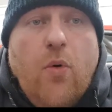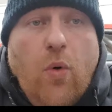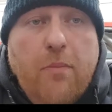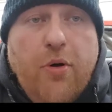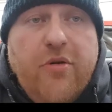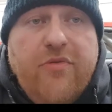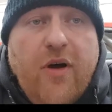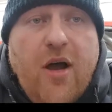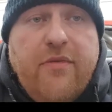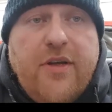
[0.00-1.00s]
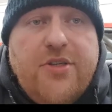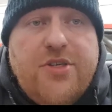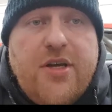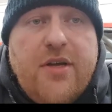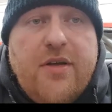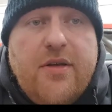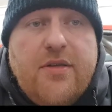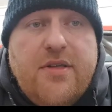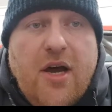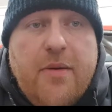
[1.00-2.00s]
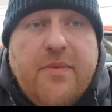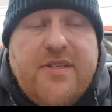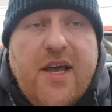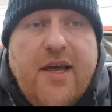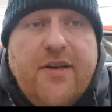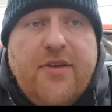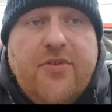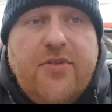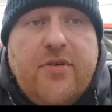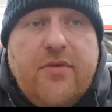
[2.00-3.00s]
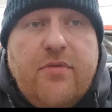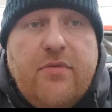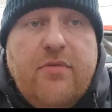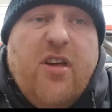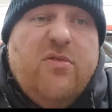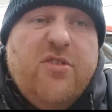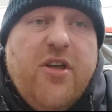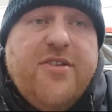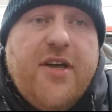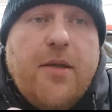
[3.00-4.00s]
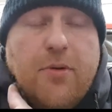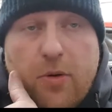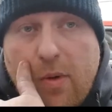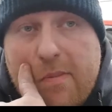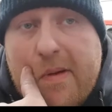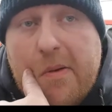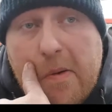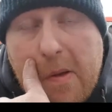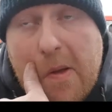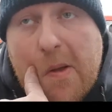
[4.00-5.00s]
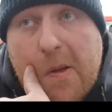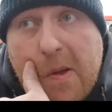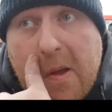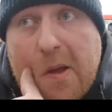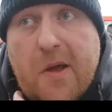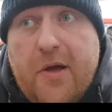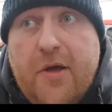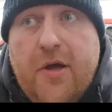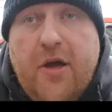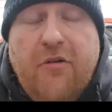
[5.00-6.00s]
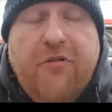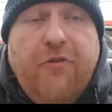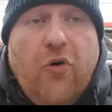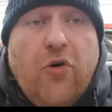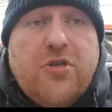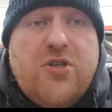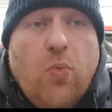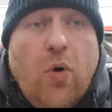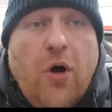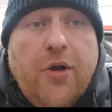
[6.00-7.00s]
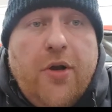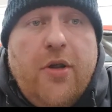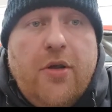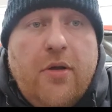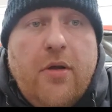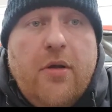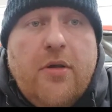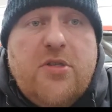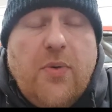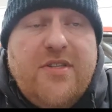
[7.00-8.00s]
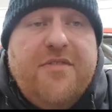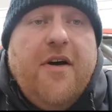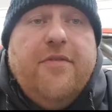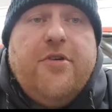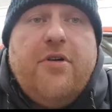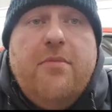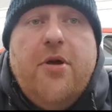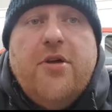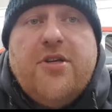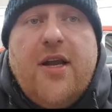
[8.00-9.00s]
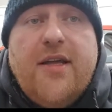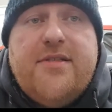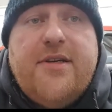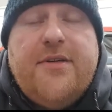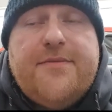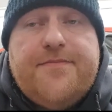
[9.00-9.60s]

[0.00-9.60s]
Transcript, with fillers: 1.5 inch diameter headers, so 38.1 mil, uh, a 4 to 1 25 degree merge collector,